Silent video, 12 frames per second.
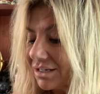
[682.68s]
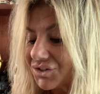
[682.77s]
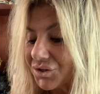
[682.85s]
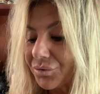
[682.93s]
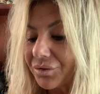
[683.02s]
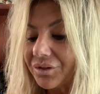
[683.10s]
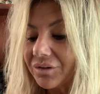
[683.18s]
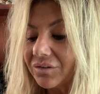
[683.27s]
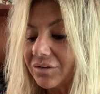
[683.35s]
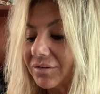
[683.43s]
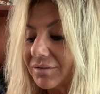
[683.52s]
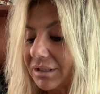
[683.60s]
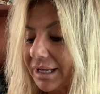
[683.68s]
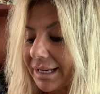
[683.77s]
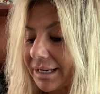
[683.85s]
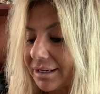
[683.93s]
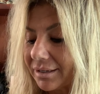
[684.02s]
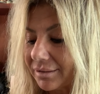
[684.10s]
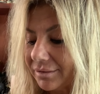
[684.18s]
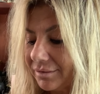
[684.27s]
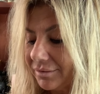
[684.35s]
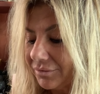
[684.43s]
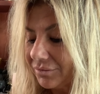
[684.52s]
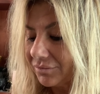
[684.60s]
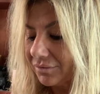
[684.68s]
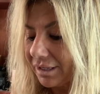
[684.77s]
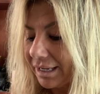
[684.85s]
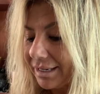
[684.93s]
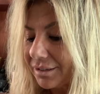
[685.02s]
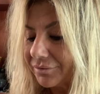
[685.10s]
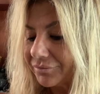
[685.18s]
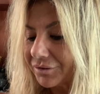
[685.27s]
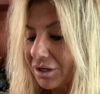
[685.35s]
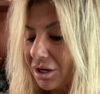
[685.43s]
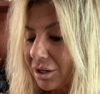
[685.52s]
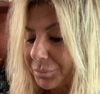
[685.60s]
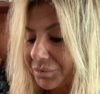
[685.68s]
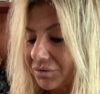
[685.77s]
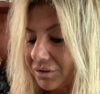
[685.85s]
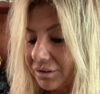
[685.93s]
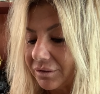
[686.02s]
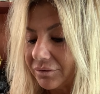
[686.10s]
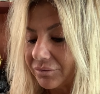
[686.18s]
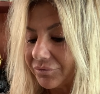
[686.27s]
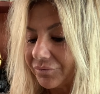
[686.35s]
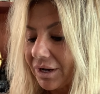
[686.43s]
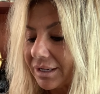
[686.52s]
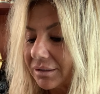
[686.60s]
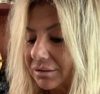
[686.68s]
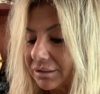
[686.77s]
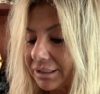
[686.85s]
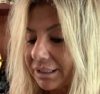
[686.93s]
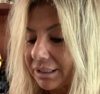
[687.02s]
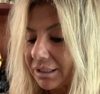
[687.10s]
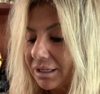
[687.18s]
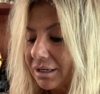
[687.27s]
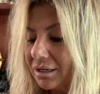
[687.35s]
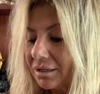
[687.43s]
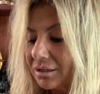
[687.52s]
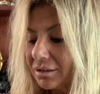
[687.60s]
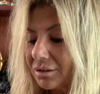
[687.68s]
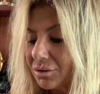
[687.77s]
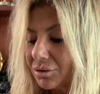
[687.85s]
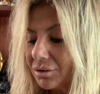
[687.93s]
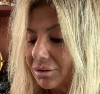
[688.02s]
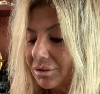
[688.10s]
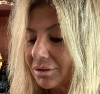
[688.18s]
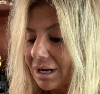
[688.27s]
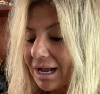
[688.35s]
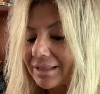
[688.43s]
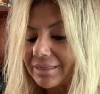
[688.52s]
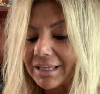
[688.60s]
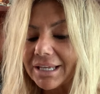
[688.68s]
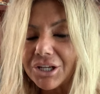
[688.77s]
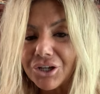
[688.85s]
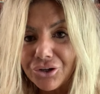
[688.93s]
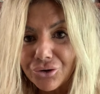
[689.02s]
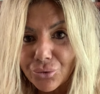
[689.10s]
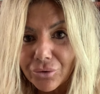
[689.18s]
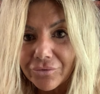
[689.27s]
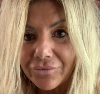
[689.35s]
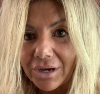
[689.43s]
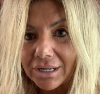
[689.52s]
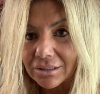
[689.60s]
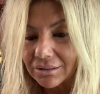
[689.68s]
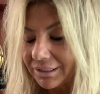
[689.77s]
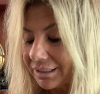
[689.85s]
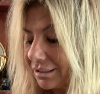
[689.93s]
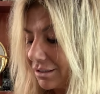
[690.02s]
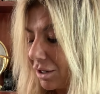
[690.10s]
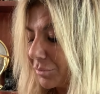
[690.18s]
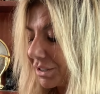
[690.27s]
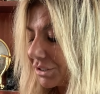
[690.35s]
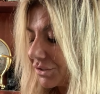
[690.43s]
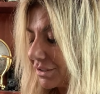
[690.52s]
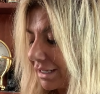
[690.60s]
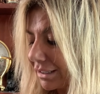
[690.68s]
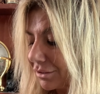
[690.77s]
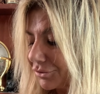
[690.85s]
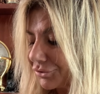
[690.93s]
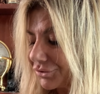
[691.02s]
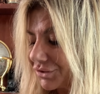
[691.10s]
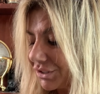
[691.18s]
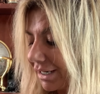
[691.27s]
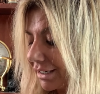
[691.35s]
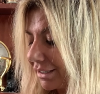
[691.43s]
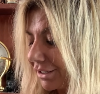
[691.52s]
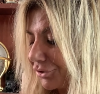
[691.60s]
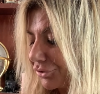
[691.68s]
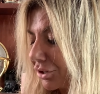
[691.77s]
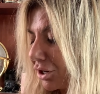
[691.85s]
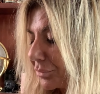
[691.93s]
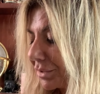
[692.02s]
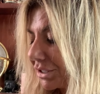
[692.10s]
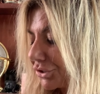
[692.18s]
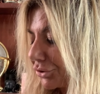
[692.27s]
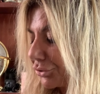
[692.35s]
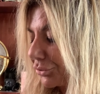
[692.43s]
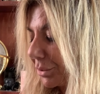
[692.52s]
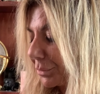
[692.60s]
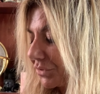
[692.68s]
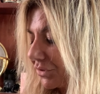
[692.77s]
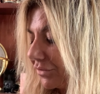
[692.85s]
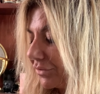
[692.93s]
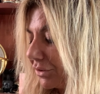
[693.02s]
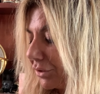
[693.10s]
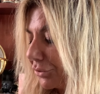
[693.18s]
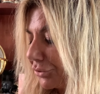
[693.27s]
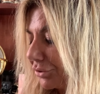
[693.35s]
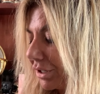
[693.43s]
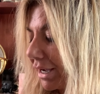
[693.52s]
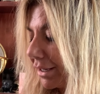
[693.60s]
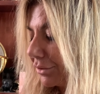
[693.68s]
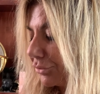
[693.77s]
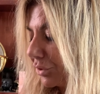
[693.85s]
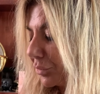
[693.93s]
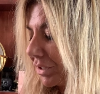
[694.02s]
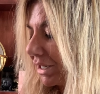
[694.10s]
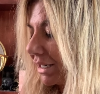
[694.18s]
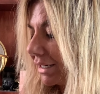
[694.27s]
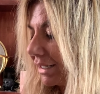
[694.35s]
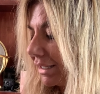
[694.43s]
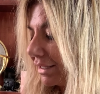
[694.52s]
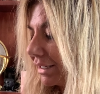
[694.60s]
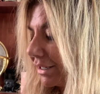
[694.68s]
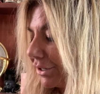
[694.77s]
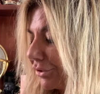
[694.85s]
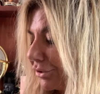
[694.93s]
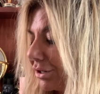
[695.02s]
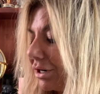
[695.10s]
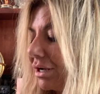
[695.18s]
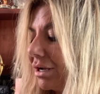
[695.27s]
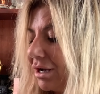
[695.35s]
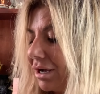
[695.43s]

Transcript: So this is like, this Eight of Cups is finally, I think you're finally coming to that understanding. You're coming to grips, even though you're not gripping on anything here.